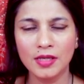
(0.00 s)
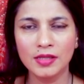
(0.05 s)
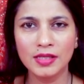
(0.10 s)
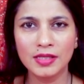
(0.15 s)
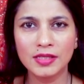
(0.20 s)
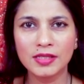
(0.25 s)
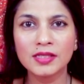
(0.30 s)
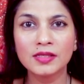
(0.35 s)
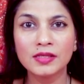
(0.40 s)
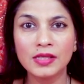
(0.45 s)

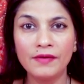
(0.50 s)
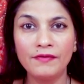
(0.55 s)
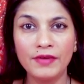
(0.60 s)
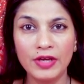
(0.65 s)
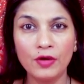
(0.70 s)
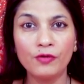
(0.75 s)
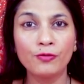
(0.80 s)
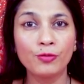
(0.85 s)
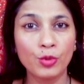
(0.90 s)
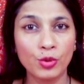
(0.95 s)
this is their way
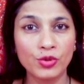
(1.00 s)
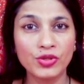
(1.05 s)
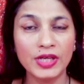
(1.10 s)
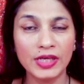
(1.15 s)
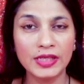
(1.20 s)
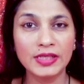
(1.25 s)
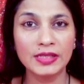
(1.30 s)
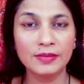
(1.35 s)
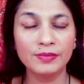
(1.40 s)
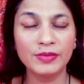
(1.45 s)
of
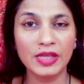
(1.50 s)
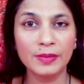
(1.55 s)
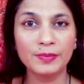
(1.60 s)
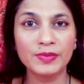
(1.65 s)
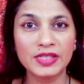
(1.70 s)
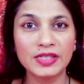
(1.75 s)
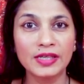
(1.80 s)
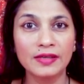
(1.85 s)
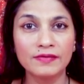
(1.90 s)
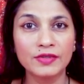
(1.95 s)
protecting
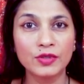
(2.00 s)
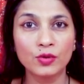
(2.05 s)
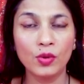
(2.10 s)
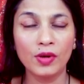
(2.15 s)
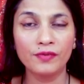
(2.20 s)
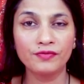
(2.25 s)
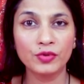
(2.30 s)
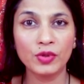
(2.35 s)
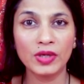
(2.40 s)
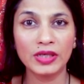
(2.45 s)
themselves. You
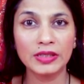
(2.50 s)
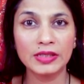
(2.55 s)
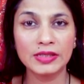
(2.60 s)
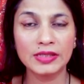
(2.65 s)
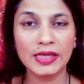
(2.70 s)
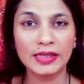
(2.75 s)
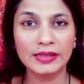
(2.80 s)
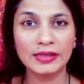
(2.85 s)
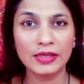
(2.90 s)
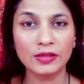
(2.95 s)
have to
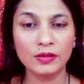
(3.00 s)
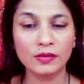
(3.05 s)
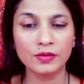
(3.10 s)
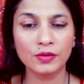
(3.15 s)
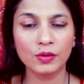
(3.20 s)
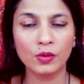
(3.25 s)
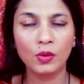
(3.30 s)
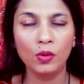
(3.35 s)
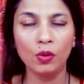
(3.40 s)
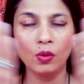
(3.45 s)
understand that
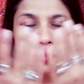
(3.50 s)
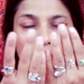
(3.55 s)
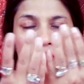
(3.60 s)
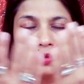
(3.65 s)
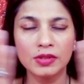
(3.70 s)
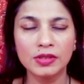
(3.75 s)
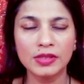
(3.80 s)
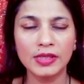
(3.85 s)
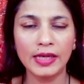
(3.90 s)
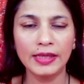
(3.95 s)
also. Cold,
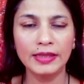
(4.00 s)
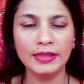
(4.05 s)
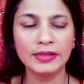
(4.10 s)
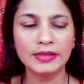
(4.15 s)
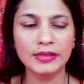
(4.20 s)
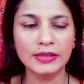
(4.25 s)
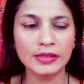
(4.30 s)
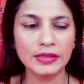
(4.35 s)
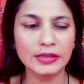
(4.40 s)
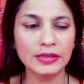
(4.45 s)

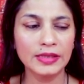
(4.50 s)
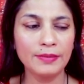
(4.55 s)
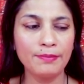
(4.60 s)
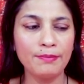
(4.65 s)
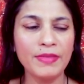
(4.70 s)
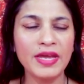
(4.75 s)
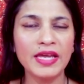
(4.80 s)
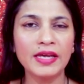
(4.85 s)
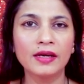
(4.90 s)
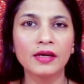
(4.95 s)
silent. They
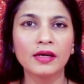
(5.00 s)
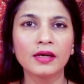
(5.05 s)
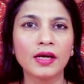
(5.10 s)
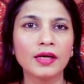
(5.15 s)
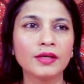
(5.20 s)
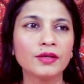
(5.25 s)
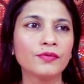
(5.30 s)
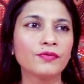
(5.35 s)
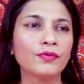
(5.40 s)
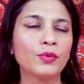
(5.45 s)
make a
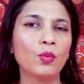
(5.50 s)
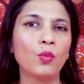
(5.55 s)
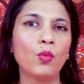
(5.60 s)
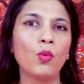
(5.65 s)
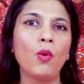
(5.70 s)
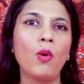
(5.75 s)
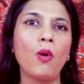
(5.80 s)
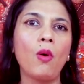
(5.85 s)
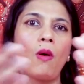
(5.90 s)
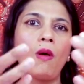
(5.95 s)
kind of a
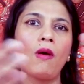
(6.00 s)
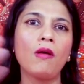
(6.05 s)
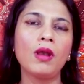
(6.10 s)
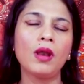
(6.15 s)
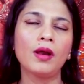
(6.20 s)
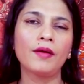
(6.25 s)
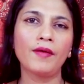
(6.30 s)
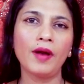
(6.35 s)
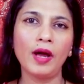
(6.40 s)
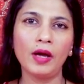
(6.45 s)
wall
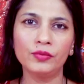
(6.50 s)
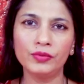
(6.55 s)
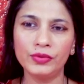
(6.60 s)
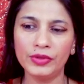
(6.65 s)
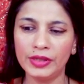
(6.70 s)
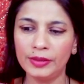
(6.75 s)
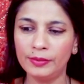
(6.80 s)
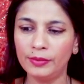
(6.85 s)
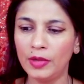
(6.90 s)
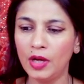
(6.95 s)
around
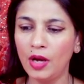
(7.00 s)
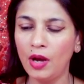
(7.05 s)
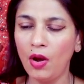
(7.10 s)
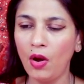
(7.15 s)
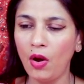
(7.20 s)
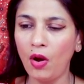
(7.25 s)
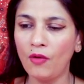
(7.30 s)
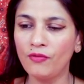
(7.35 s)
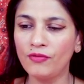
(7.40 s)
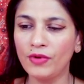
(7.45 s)
them
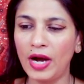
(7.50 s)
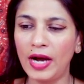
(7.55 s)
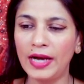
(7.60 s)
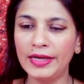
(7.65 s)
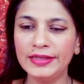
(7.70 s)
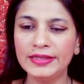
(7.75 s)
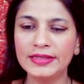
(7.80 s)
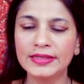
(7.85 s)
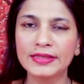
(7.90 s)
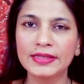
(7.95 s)
of
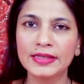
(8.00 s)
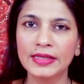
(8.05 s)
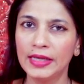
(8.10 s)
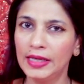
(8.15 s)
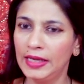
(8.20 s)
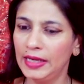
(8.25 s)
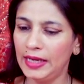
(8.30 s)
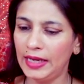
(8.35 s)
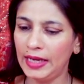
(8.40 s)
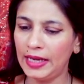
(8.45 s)
ice.
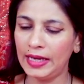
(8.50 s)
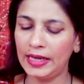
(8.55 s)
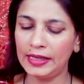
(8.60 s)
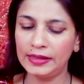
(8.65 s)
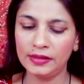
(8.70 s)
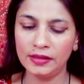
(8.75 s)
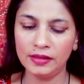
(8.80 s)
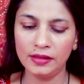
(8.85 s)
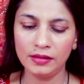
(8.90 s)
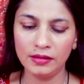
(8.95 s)

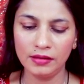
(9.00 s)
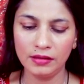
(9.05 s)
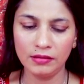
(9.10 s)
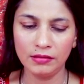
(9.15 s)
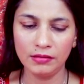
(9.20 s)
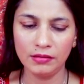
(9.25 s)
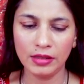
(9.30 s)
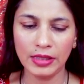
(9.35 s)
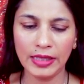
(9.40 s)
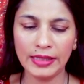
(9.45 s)
And
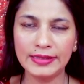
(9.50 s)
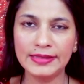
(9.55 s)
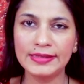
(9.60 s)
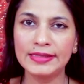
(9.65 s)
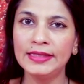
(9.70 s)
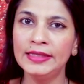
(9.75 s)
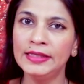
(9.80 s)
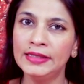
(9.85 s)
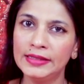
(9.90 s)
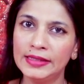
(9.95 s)

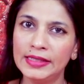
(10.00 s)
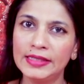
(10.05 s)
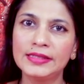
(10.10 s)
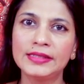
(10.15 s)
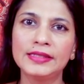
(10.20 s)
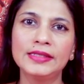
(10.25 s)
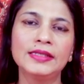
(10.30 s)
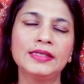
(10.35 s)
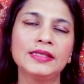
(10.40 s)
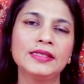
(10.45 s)
nicely, they
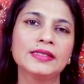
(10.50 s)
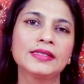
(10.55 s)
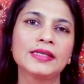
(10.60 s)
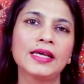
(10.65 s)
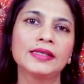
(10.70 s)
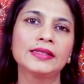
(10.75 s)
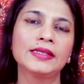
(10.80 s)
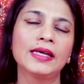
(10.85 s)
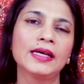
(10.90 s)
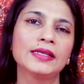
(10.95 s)
sit
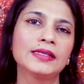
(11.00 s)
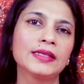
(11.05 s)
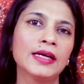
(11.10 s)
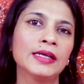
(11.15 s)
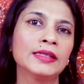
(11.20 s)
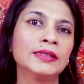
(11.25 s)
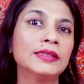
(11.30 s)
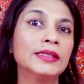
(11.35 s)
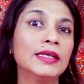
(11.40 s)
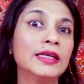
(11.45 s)
inside that
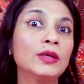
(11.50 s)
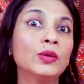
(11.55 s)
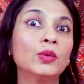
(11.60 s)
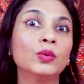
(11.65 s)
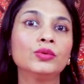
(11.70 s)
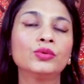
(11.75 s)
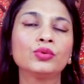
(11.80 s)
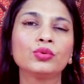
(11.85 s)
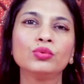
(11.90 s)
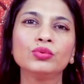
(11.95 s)
and they go
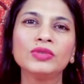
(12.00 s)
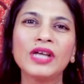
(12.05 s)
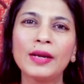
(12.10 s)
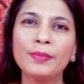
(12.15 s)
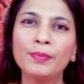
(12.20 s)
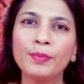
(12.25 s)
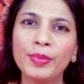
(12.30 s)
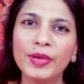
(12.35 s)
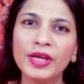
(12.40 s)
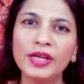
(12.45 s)
through
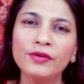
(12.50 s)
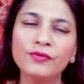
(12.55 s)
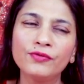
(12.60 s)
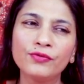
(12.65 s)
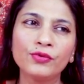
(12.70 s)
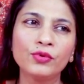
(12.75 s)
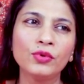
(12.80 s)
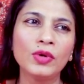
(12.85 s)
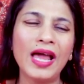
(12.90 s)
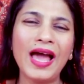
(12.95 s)
that
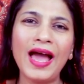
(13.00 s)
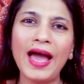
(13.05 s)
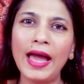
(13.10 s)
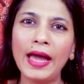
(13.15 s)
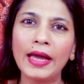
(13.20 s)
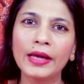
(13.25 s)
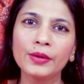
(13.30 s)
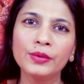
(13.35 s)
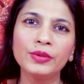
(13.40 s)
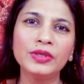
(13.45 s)
painful
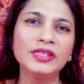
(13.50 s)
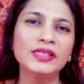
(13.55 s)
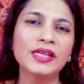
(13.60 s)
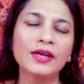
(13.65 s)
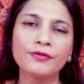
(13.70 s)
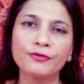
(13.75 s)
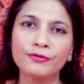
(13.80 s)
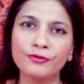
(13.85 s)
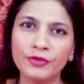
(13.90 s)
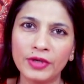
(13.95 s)
agony,
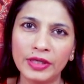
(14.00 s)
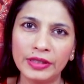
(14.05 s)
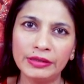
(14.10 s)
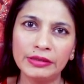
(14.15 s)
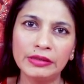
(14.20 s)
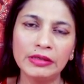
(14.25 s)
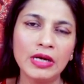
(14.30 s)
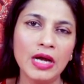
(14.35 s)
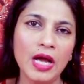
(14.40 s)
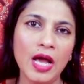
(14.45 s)
that
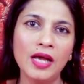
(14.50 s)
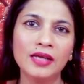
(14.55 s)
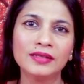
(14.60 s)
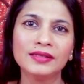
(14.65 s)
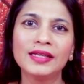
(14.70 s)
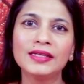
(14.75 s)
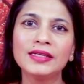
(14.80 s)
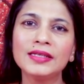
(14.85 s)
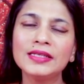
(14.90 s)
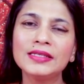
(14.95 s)
fire
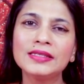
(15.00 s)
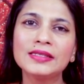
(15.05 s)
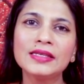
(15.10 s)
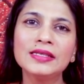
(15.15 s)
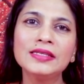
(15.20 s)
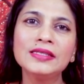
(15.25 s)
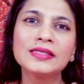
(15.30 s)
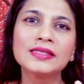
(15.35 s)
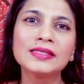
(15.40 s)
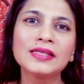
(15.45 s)
that is
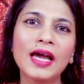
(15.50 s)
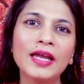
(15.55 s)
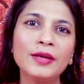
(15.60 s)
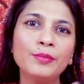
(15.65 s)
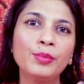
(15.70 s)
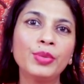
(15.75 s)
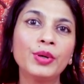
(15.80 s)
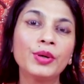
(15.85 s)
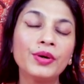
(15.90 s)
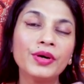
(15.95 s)

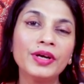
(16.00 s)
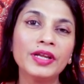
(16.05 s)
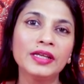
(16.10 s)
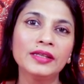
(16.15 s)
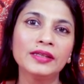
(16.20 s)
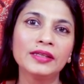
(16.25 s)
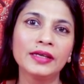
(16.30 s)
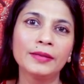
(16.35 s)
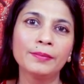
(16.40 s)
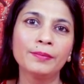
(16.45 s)
inside
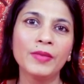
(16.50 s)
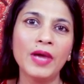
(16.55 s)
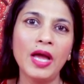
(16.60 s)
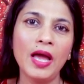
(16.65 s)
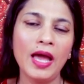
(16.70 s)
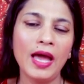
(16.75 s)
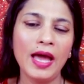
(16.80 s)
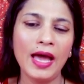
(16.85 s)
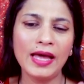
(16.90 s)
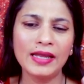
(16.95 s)
burning them.
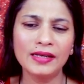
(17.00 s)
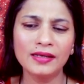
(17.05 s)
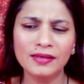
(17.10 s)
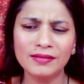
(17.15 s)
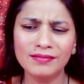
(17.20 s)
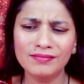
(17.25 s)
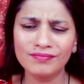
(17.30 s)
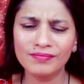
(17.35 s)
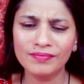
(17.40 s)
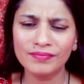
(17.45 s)
And
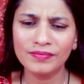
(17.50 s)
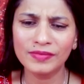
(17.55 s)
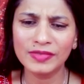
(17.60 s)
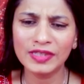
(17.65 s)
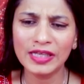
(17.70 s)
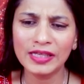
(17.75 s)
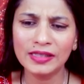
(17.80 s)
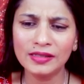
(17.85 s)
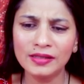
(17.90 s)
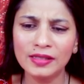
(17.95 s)

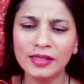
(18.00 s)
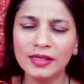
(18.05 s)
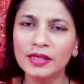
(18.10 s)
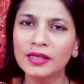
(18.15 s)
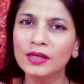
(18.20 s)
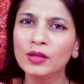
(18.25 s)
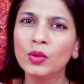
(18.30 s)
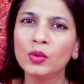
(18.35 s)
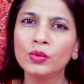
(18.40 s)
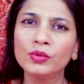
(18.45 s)
then they
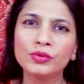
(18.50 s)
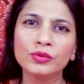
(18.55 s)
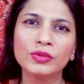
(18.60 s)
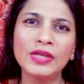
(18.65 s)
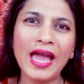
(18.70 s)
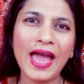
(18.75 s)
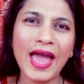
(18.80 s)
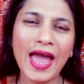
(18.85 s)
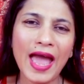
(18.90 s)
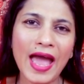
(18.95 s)
go to
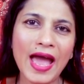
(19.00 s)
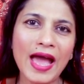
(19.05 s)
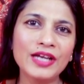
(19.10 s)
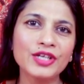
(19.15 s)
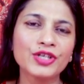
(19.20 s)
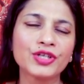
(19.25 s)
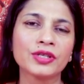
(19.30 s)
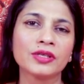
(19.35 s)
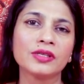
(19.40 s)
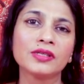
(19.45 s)
the
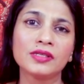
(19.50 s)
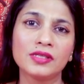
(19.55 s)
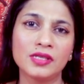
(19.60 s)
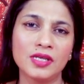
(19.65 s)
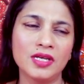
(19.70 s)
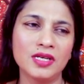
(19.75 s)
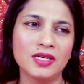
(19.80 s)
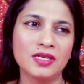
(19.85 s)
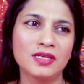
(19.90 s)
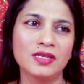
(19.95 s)
ash
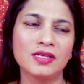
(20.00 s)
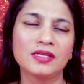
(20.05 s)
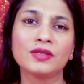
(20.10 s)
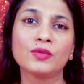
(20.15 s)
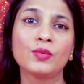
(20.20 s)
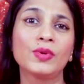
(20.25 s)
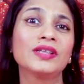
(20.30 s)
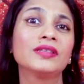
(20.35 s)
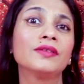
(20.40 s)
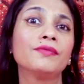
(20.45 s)
stage. This
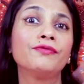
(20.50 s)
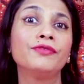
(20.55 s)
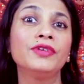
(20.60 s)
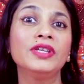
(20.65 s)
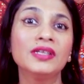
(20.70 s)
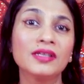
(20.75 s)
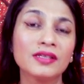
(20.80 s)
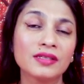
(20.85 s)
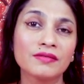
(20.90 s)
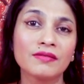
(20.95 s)
is where the
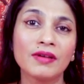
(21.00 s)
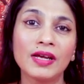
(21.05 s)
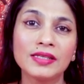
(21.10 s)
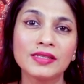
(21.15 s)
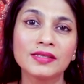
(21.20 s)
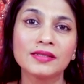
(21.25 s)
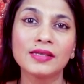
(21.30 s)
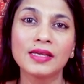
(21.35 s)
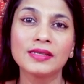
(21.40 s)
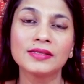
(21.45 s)
phoenix
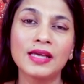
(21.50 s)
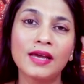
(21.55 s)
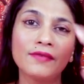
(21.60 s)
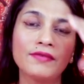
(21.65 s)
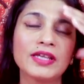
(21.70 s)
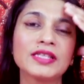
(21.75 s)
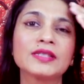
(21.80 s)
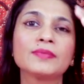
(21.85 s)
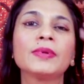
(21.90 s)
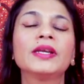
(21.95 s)
rises, as I've
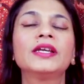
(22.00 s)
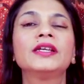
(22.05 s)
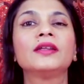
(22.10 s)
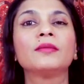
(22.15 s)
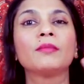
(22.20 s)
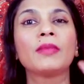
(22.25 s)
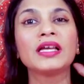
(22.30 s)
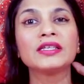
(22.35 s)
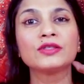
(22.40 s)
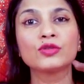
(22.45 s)
explained
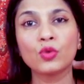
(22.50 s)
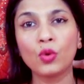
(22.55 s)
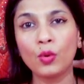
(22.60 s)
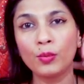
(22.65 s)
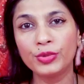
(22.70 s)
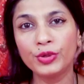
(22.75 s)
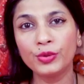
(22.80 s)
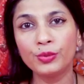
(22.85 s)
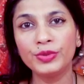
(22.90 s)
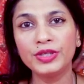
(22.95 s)
in my
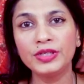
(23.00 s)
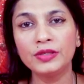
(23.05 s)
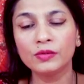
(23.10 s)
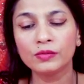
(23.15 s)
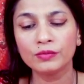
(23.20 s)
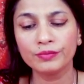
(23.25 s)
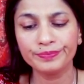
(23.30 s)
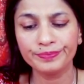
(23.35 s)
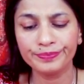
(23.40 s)
Scorpio video,